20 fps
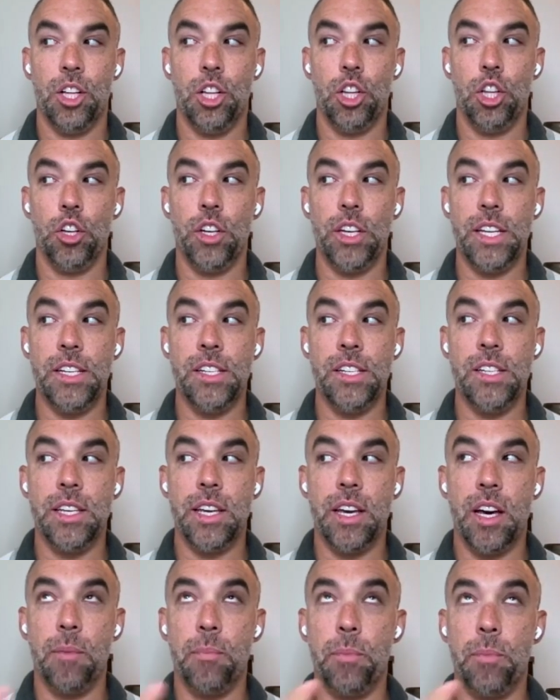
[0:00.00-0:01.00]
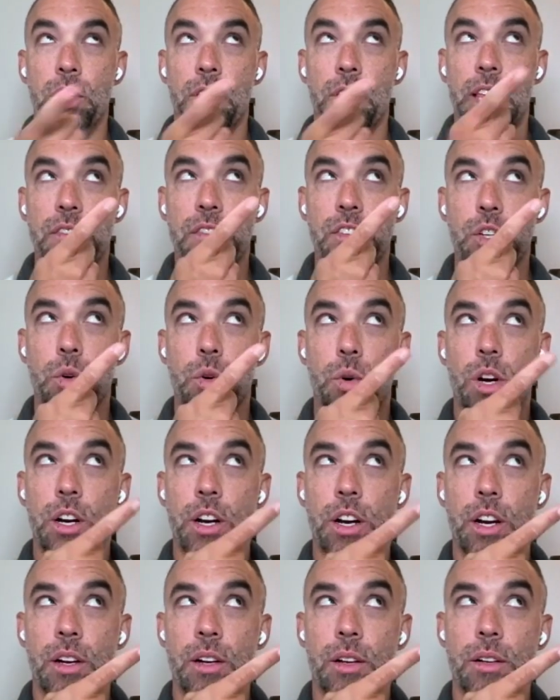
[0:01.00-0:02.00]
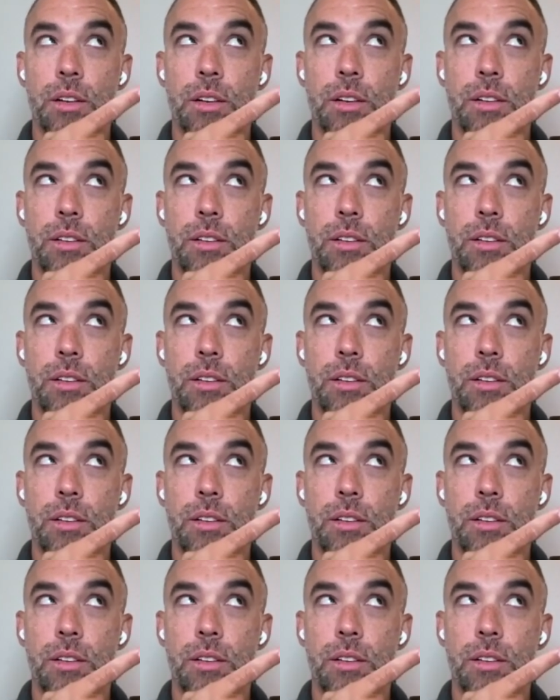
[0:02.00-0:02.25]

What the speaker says: Look into the upper left corner.